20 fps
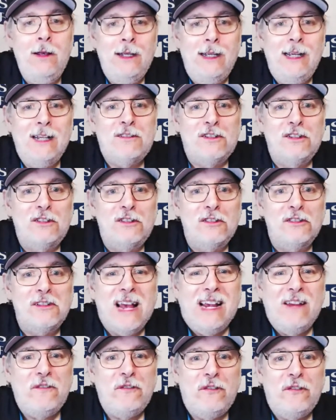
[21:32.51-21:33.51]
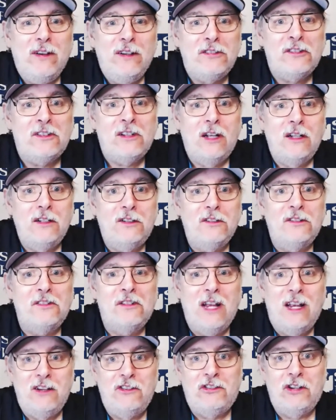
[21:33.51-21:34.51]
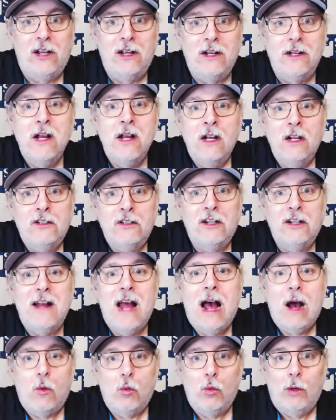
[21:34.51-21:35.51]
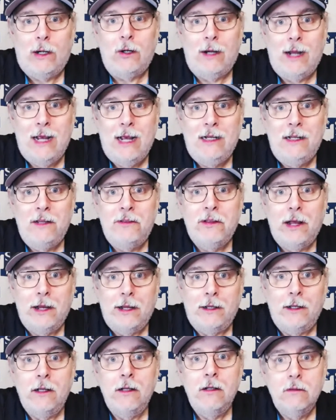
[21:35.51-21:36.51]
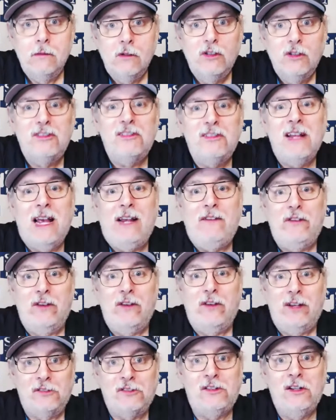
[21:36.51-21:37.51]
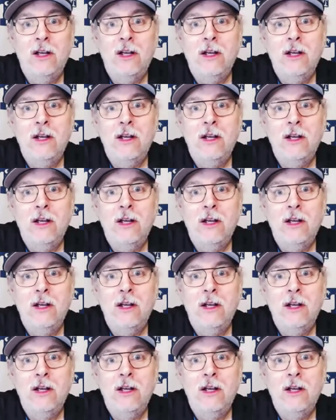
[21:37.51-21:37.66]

it's the safest decision to not wear anything. Safest.